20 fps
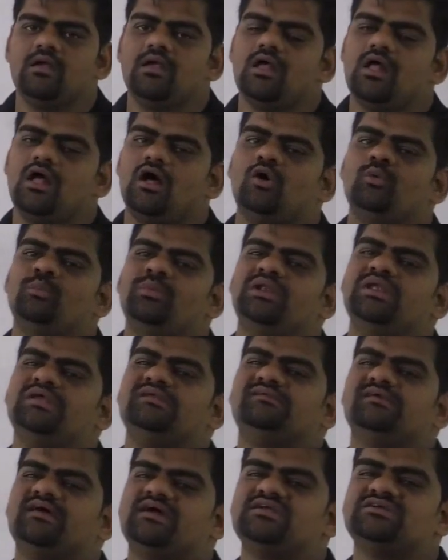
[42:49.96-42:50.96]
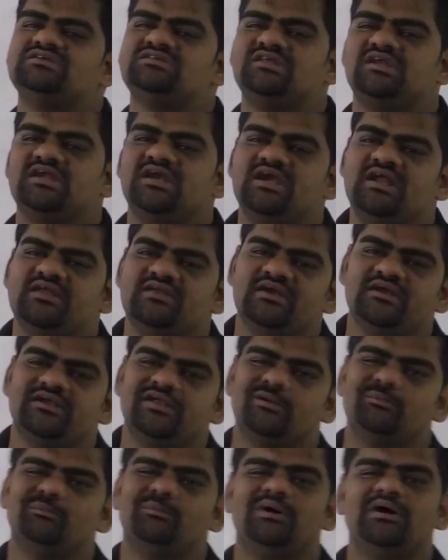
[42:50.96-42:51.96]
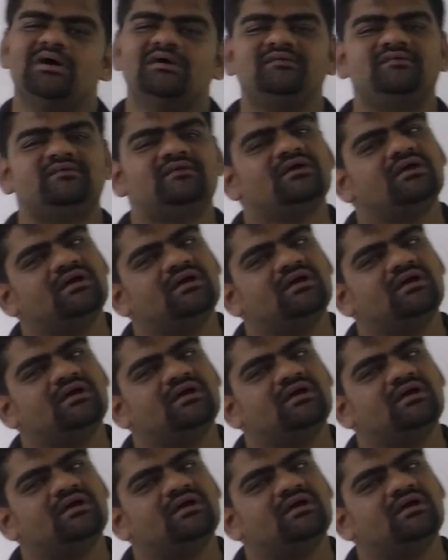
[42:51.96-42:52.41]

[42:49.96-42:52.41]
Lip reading: How many such 3-digit numbers